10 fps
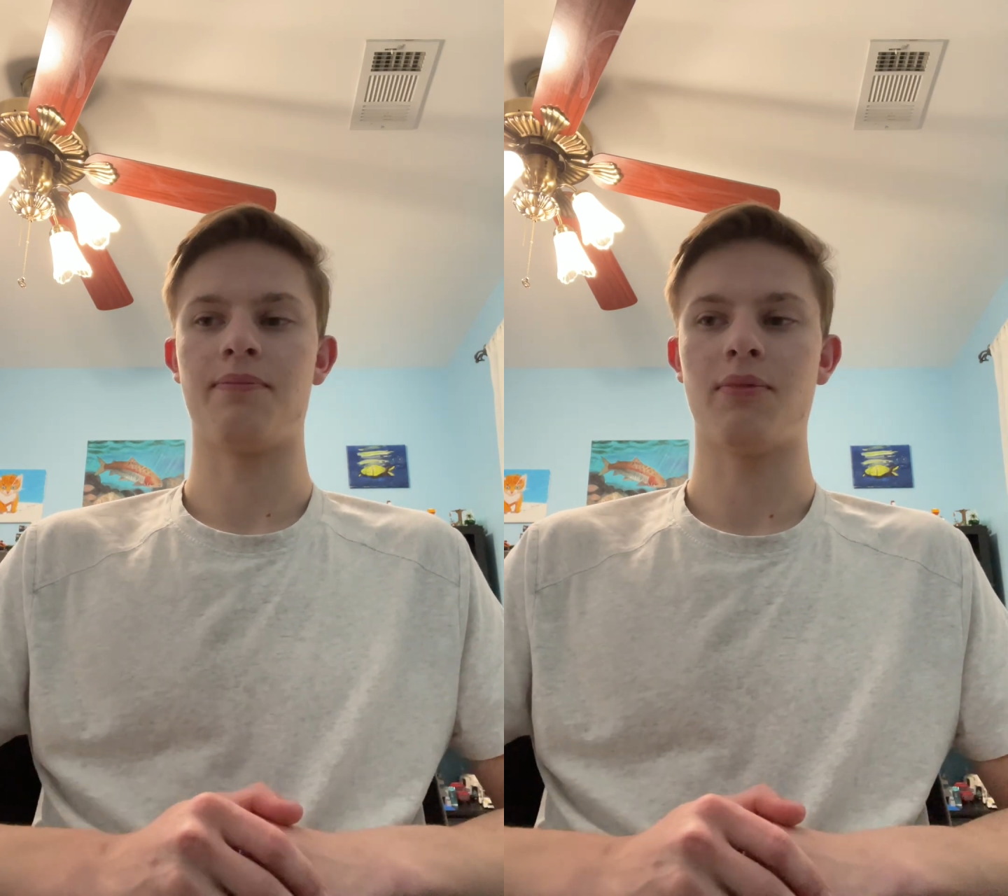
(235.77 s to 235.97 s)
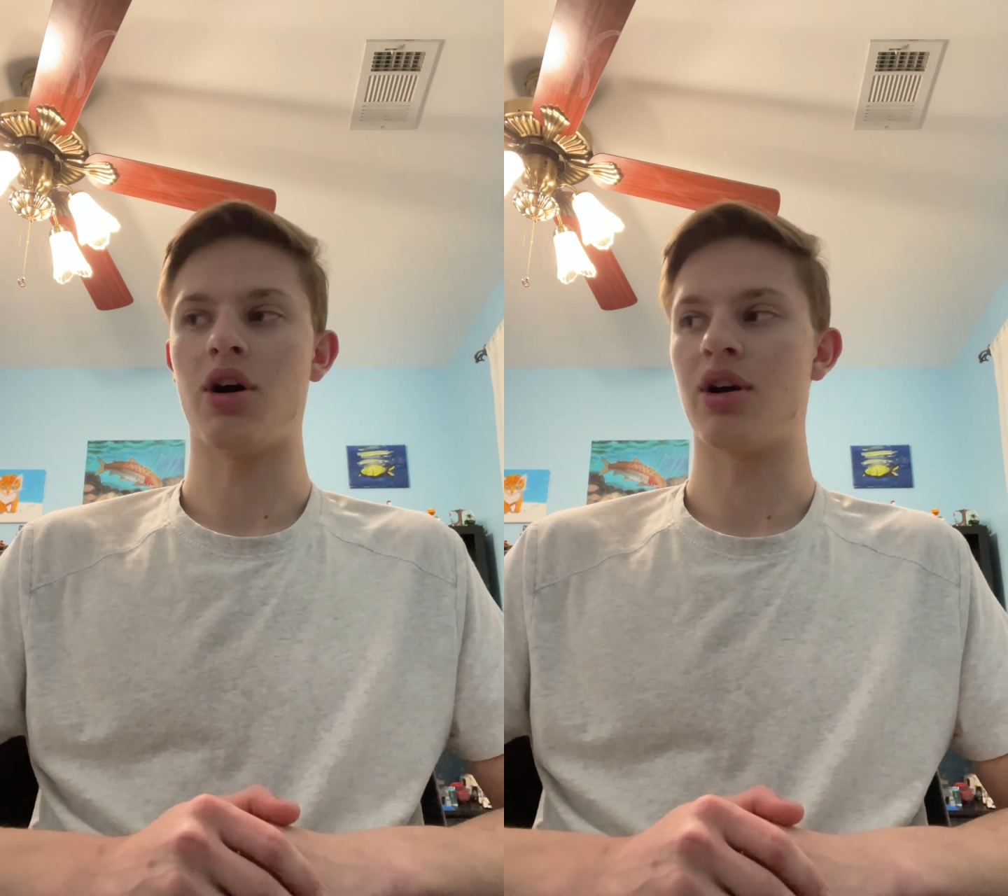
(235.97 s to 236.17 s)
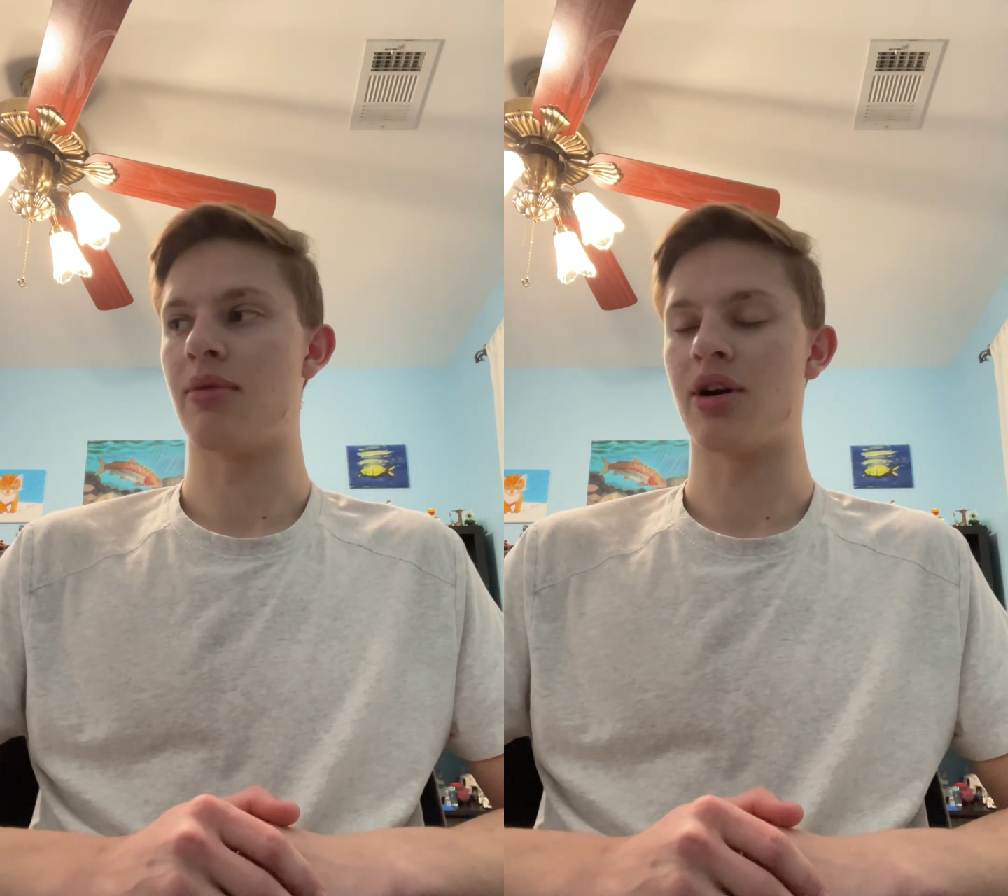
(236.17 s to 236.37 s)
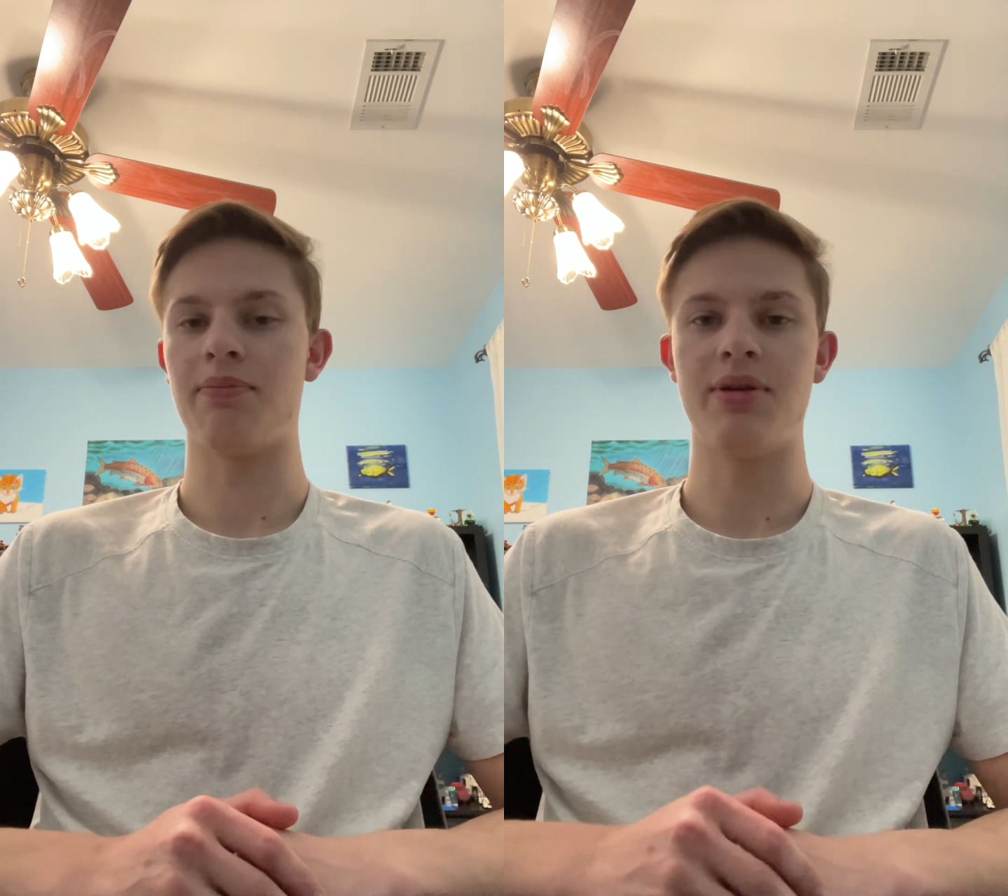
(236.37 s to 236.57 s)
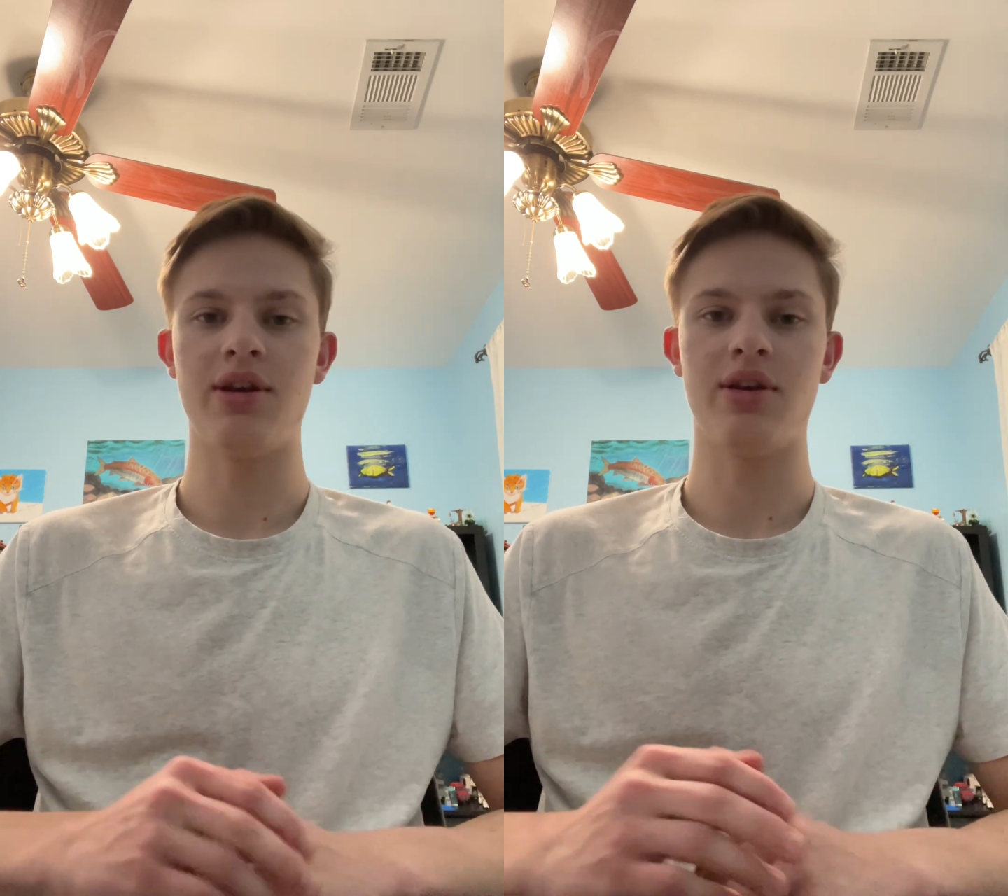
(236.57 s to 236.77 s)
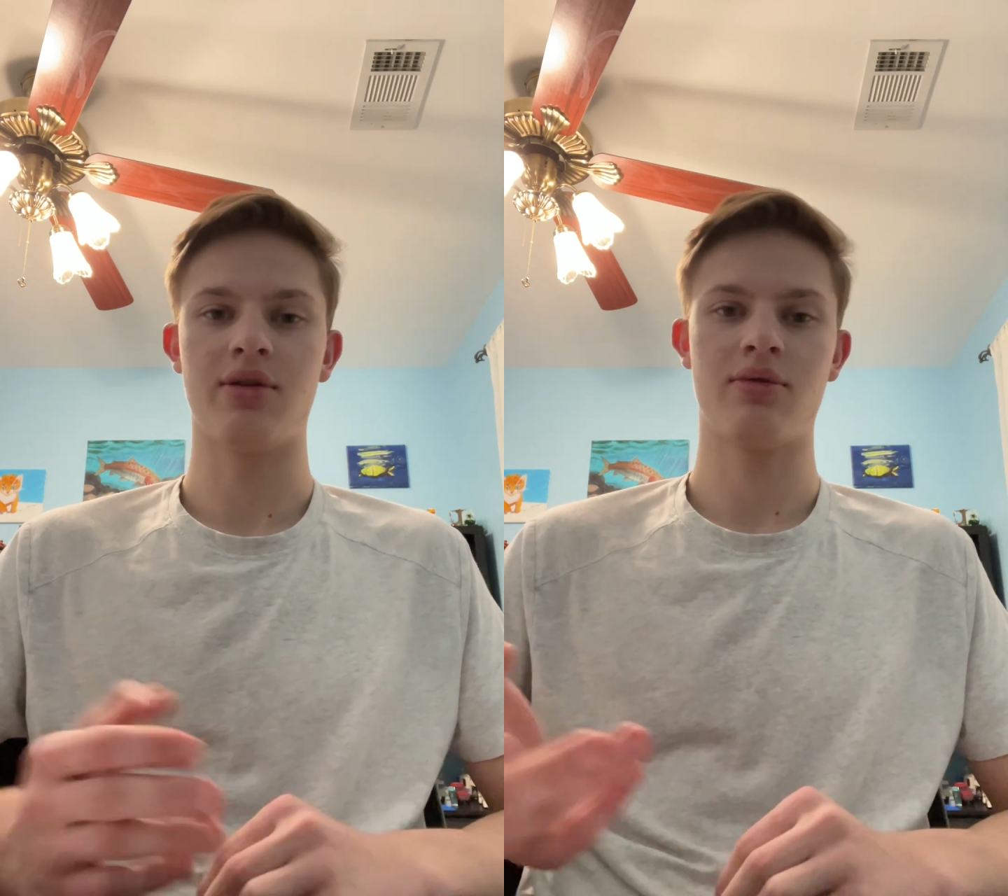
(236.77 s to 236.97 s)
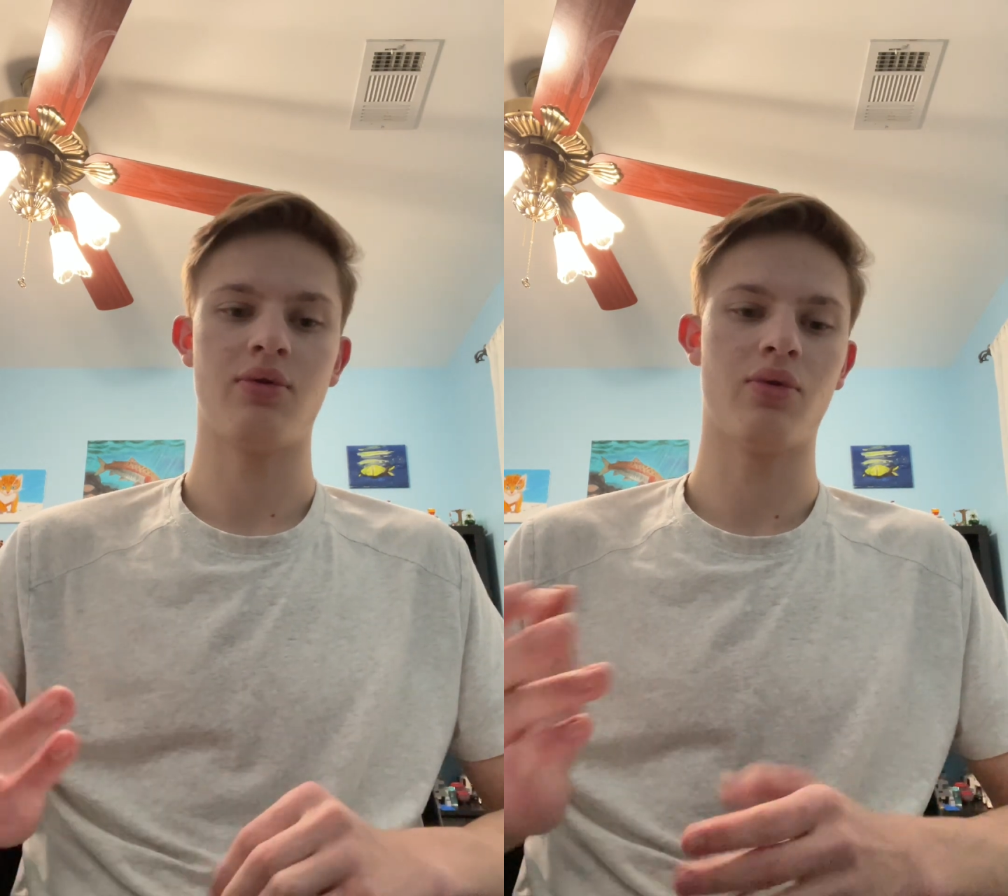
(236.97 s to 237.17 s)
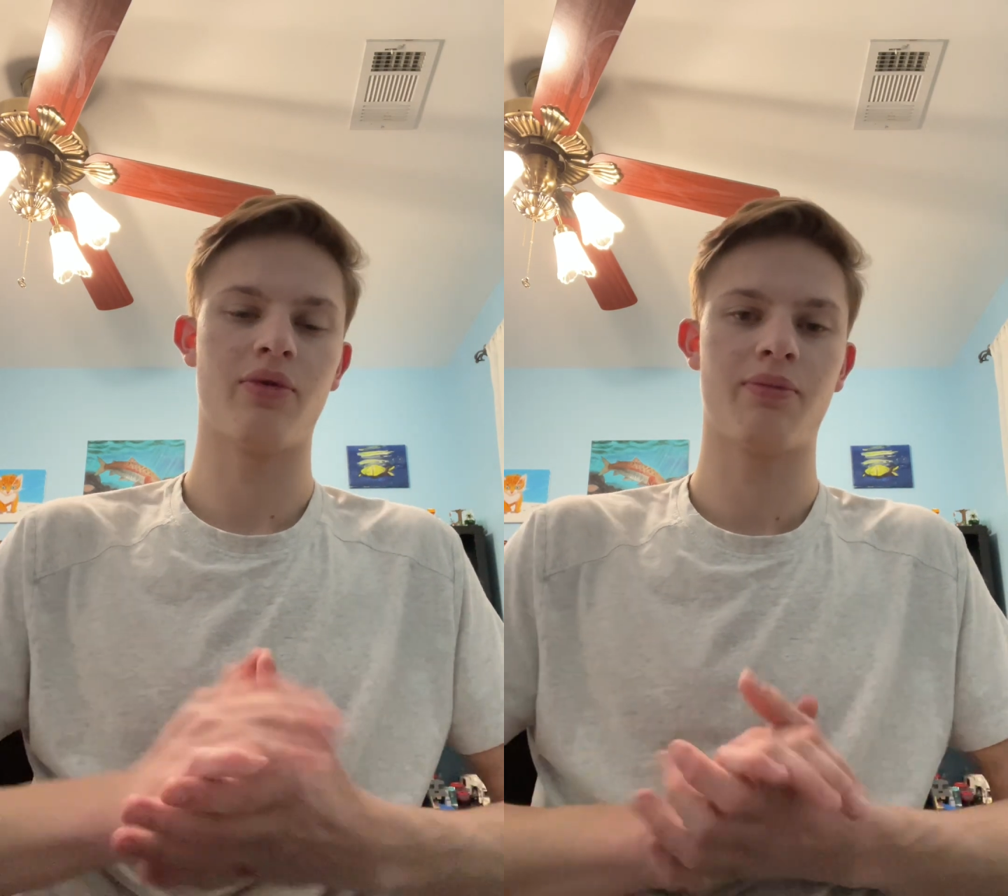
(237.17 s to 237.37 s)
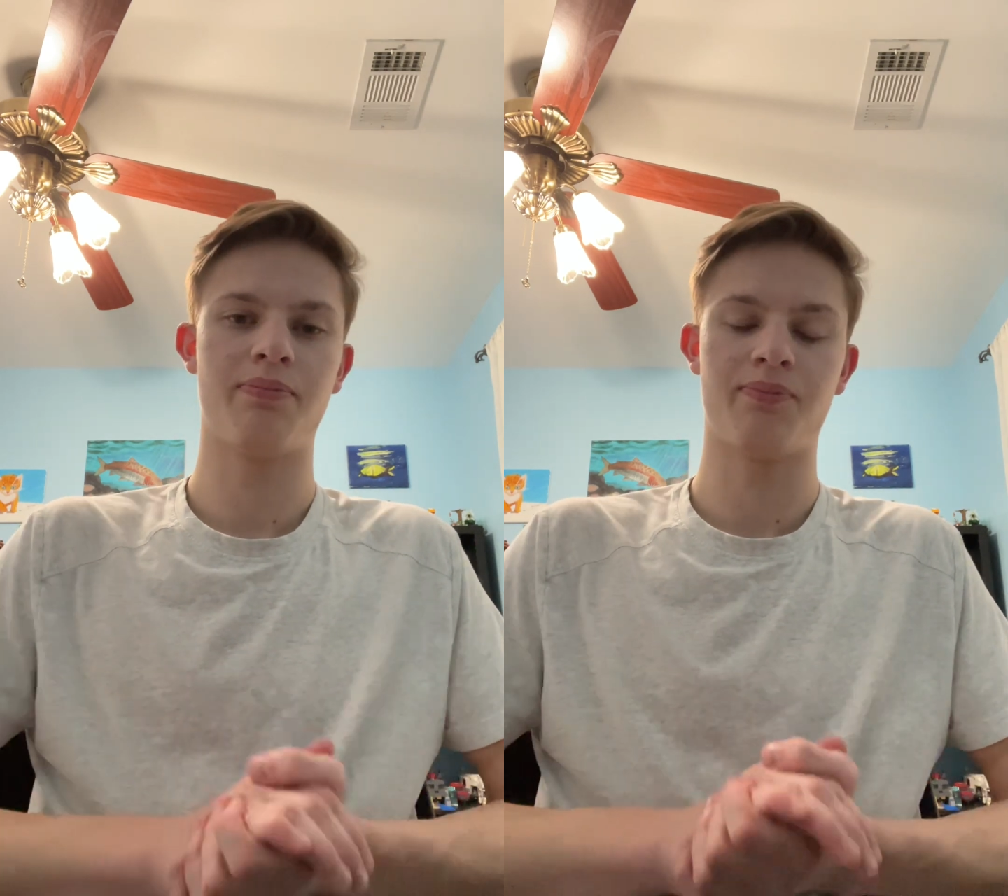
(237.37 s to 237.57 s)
onomatopoeia or